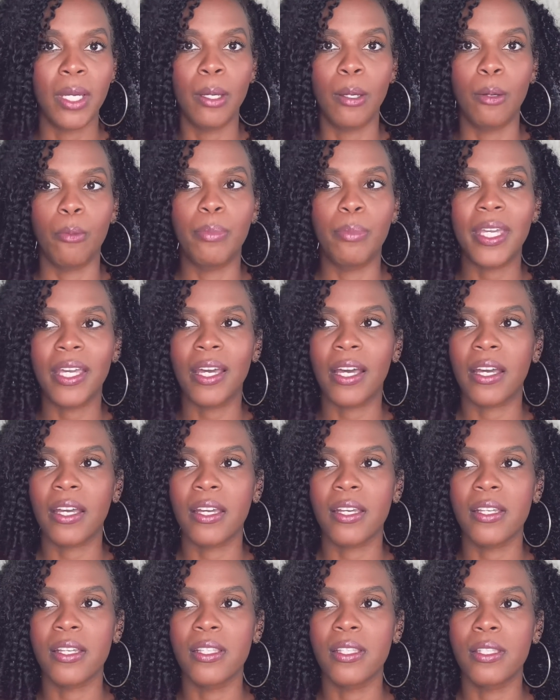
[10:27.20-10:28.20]

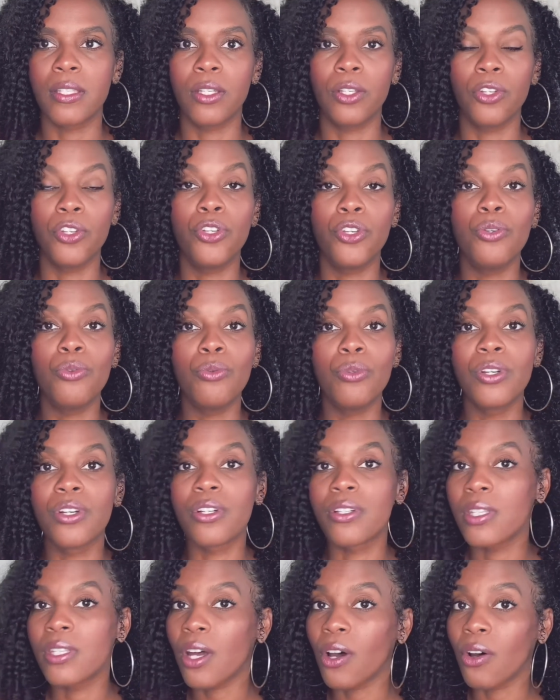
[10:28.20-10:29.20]
because you
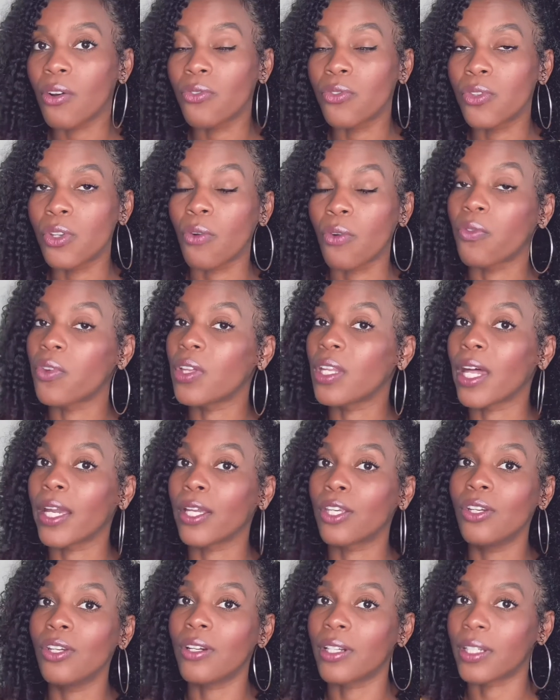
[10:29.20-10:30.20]
yourself don't feel like
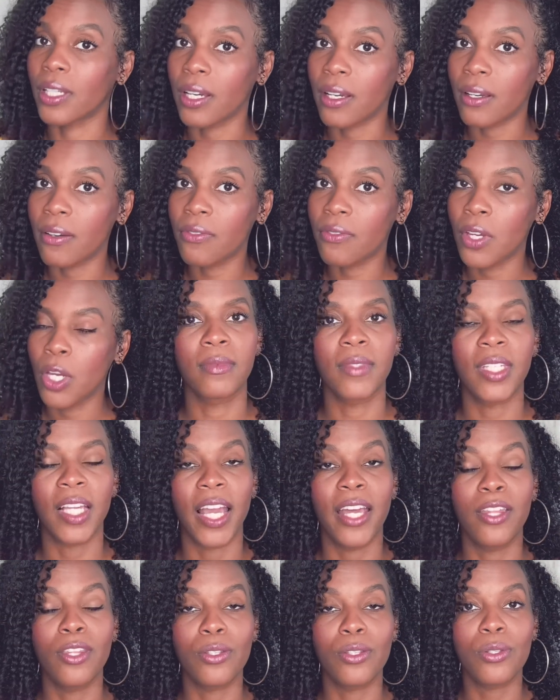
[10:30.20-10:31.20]
you're enough. And
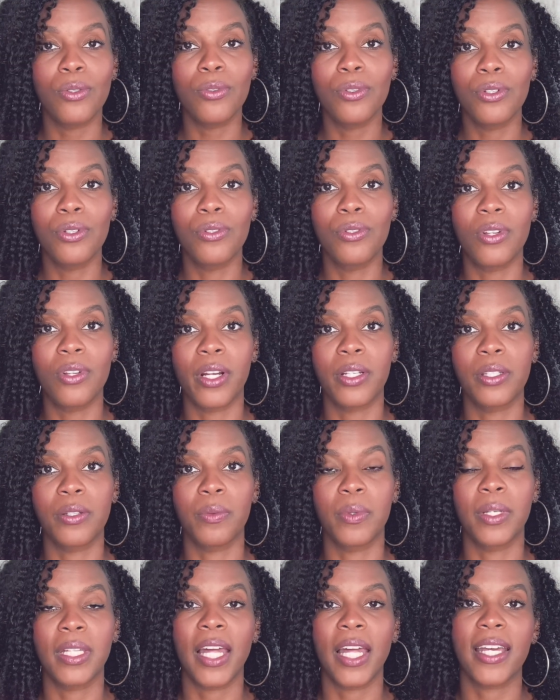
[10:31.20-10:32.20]
the sooner you start to
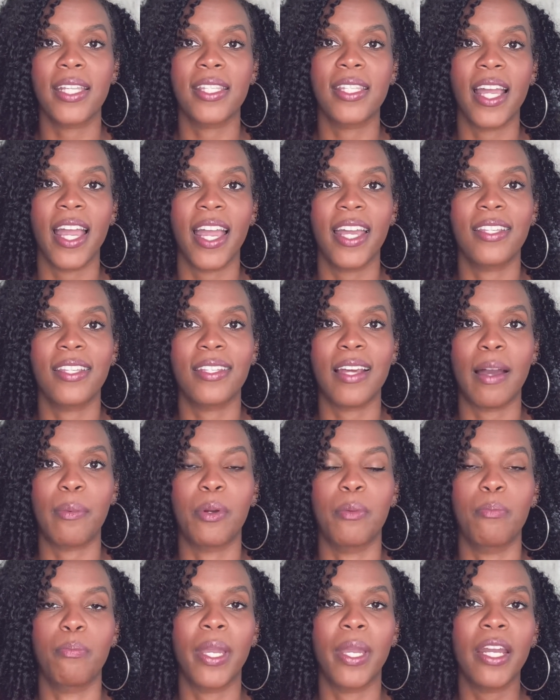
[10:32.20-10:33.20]
realize that and stop
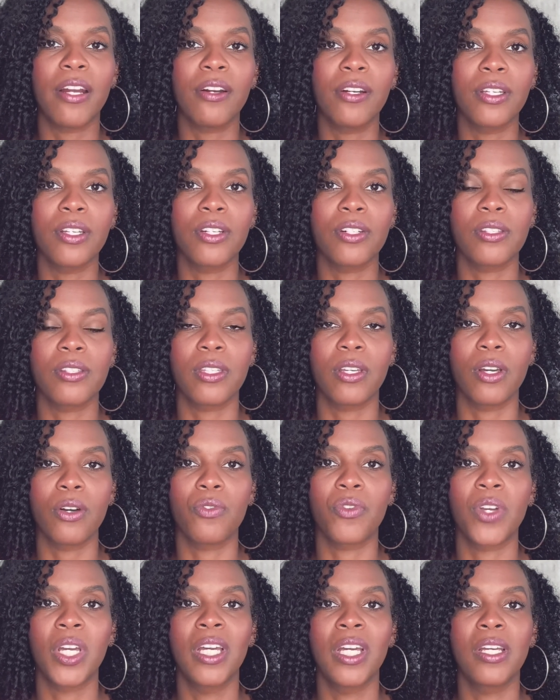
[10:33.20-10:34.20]
comparing yourself
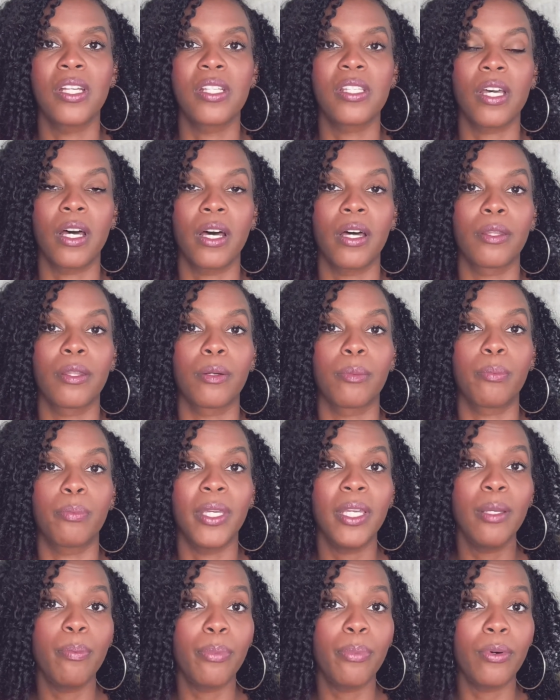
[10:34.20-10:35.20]
to other
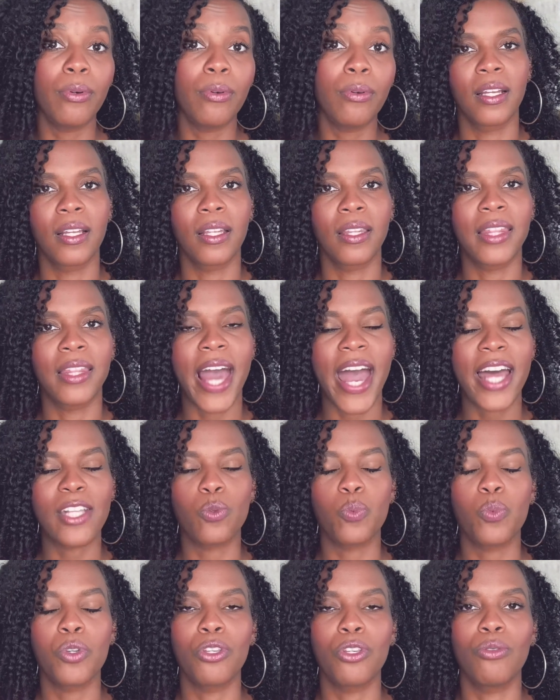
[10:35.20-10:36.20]
people, that's
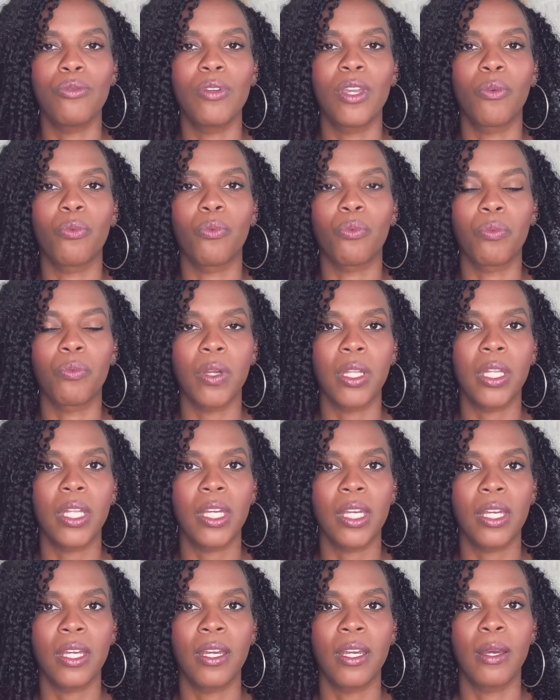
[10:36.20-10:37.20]
when you can really
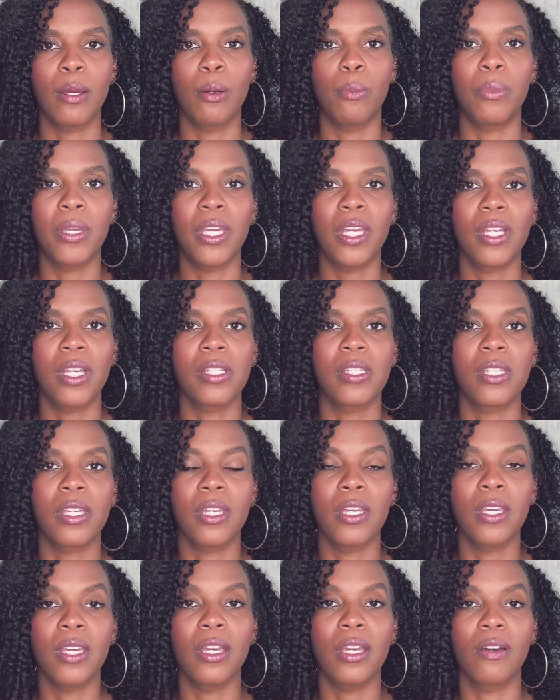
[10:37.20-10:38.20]
begin to
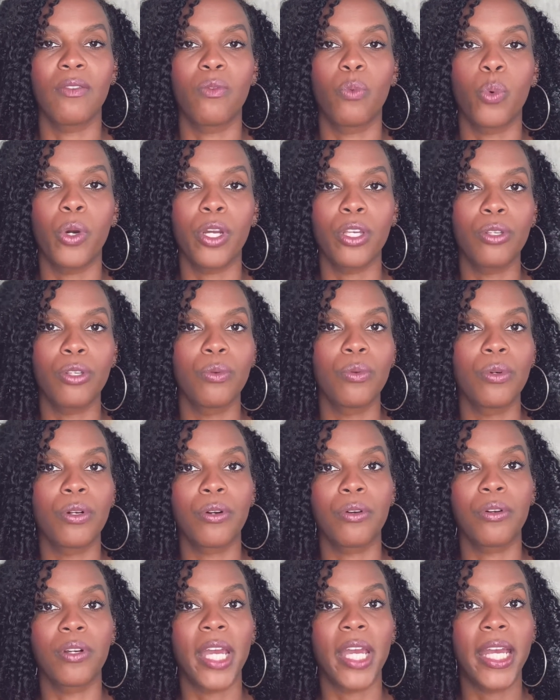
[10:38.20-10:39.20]
give what you were
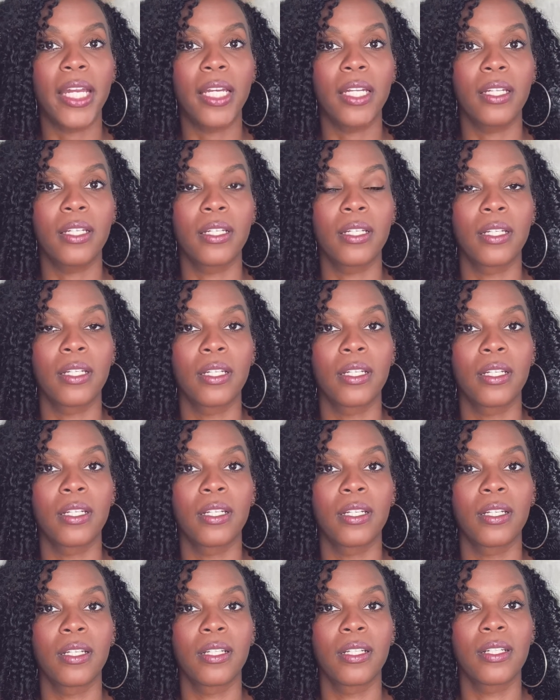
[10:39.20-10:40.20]
created
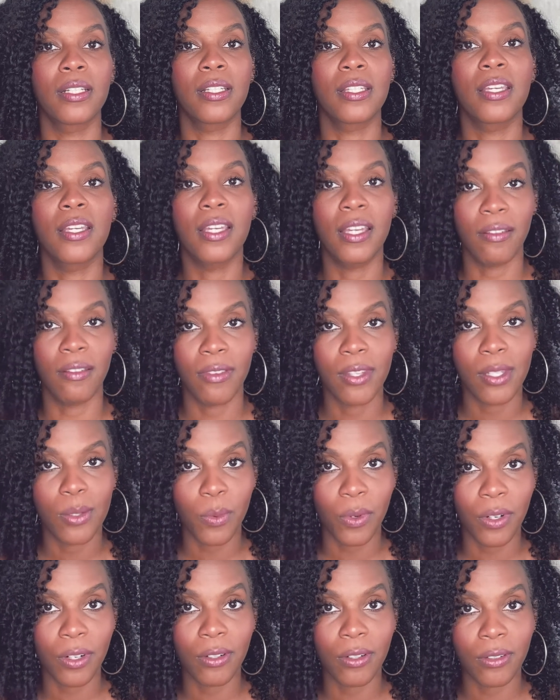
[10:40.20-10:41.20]
to give this
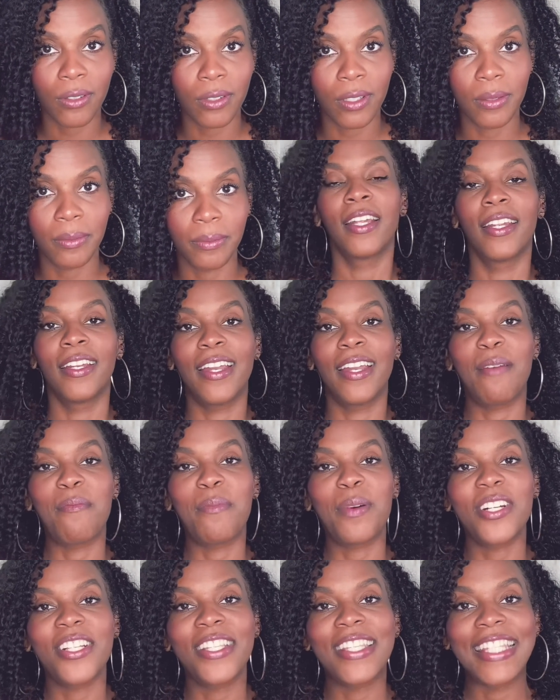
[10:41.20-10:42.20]
world. Number
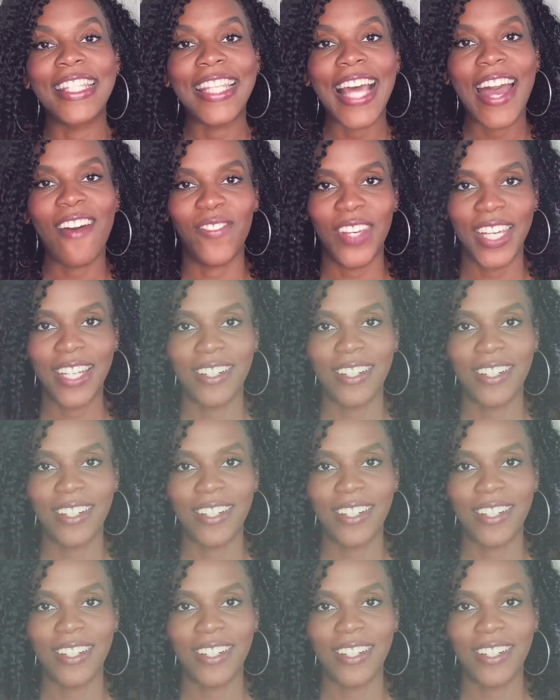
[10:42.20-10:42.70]
7,